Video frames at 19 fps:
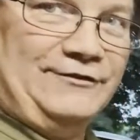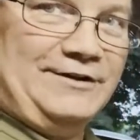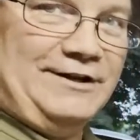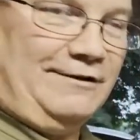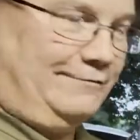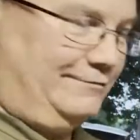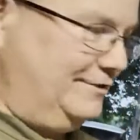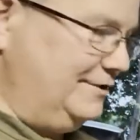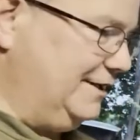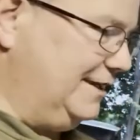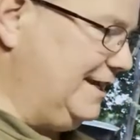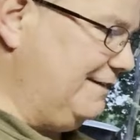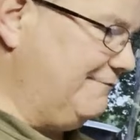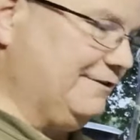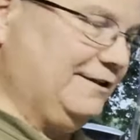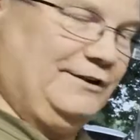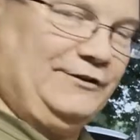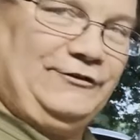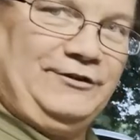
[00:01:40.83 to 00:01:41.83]
Now, you can't
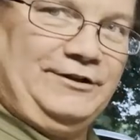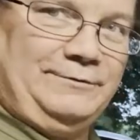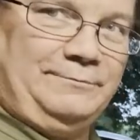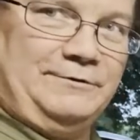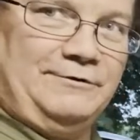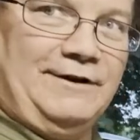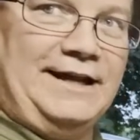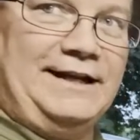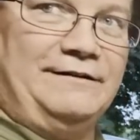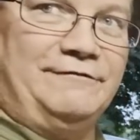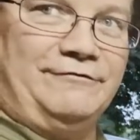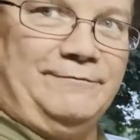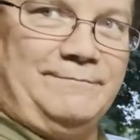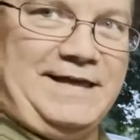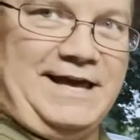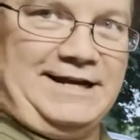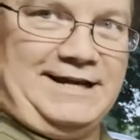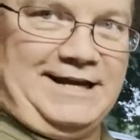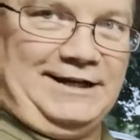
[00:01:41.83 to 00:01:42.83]
really see them great from
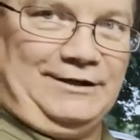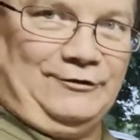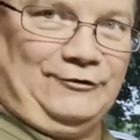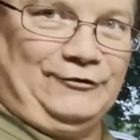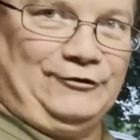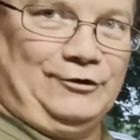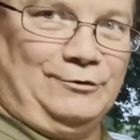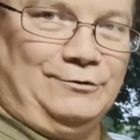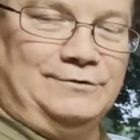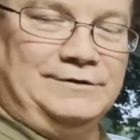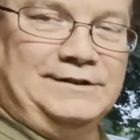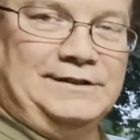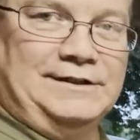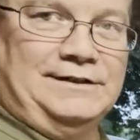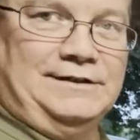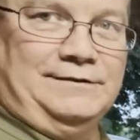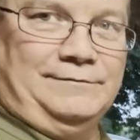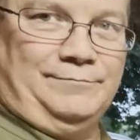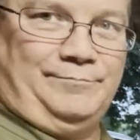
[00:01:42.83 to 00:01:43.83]
that angle, so
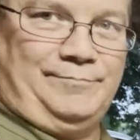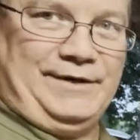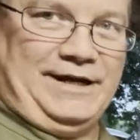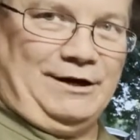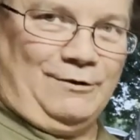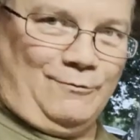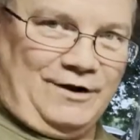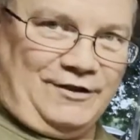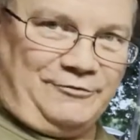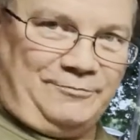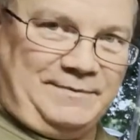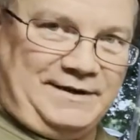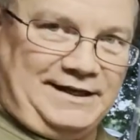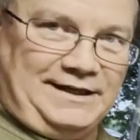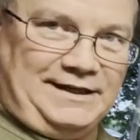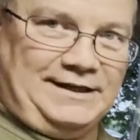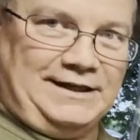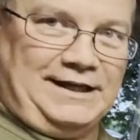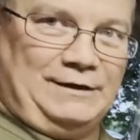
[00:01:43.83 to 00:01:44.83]
bear with
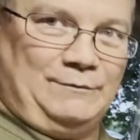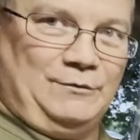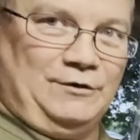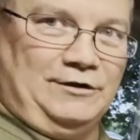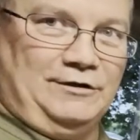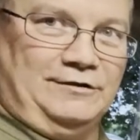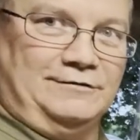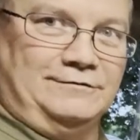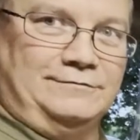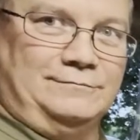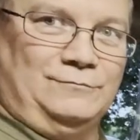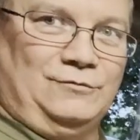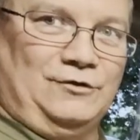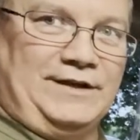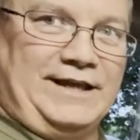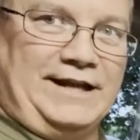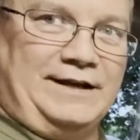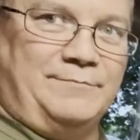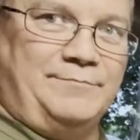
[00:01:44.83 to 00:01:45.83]
me and we'll, we'll
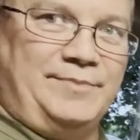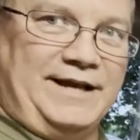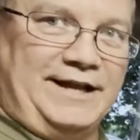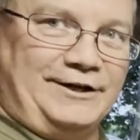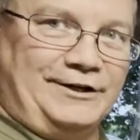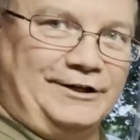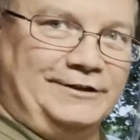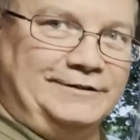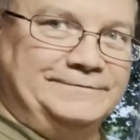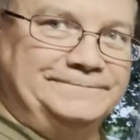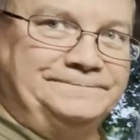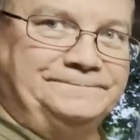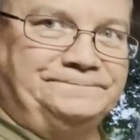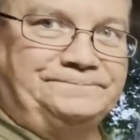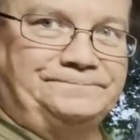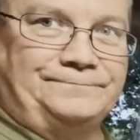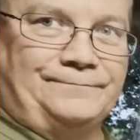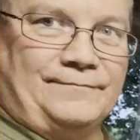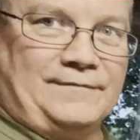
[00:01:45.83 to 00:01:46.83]
get a better
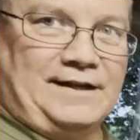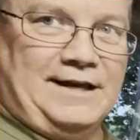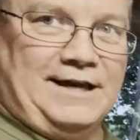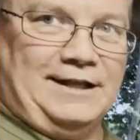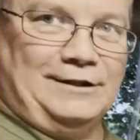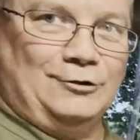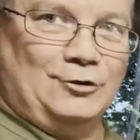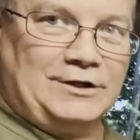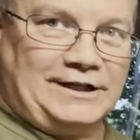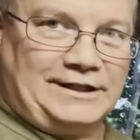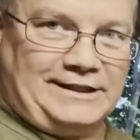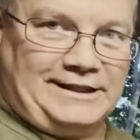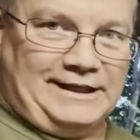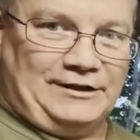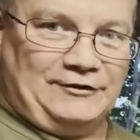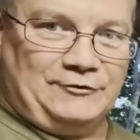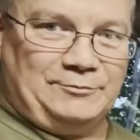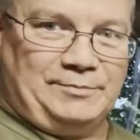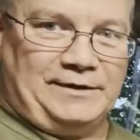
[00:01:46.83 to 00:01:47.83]
uh, look at
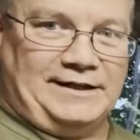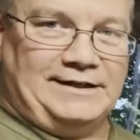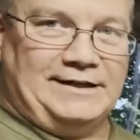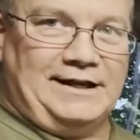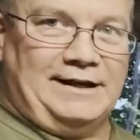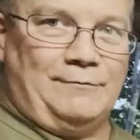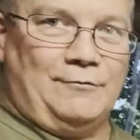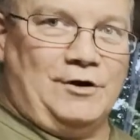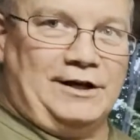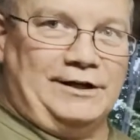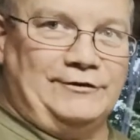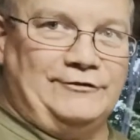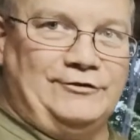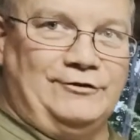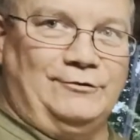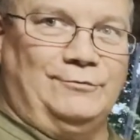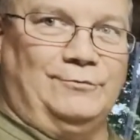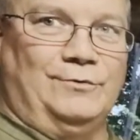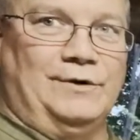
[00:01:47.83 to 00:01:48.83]
things. But I wanted
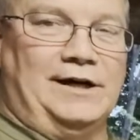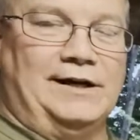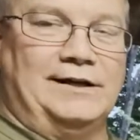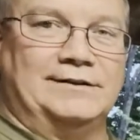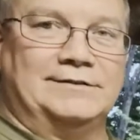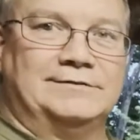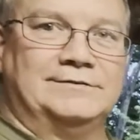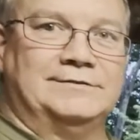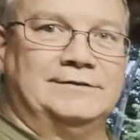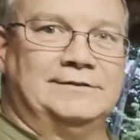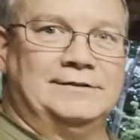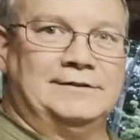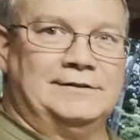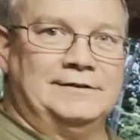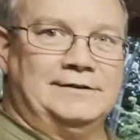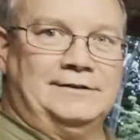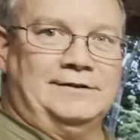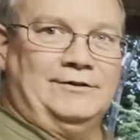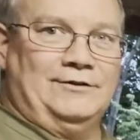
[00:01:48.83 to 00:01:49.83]
to, uh,
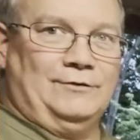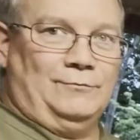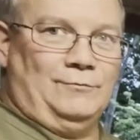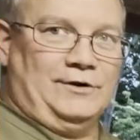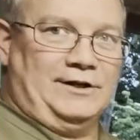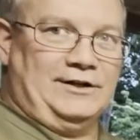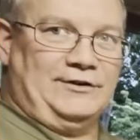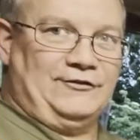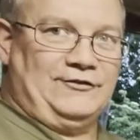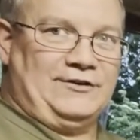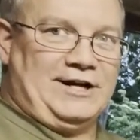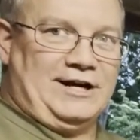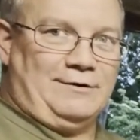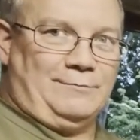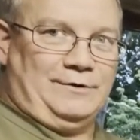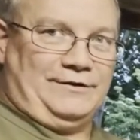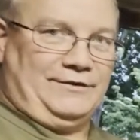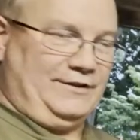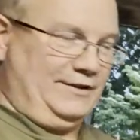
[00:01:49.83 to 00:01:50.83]
we're going to start
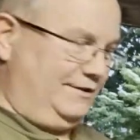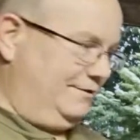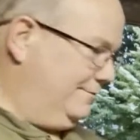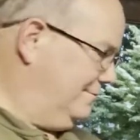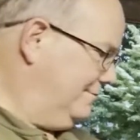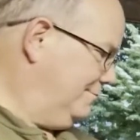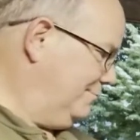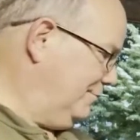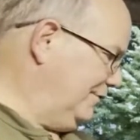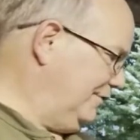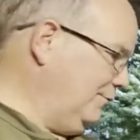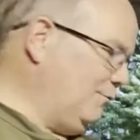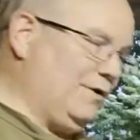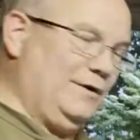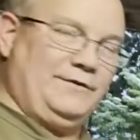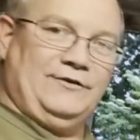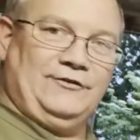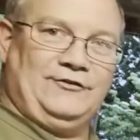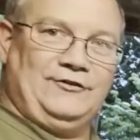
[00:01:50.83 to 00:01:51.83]
with the, with the one,
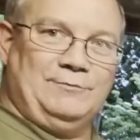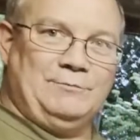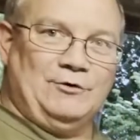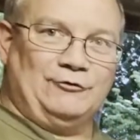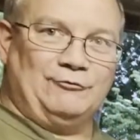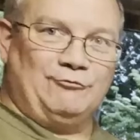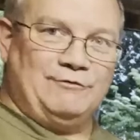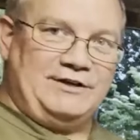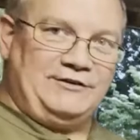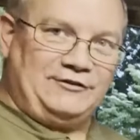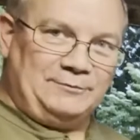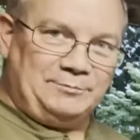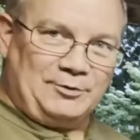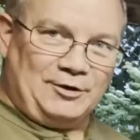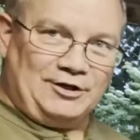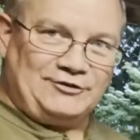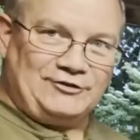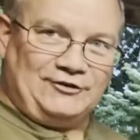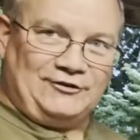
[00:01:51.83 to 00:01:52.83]
this is the most recent
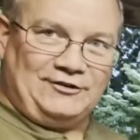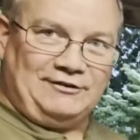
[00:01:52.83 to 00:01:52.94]
purchase.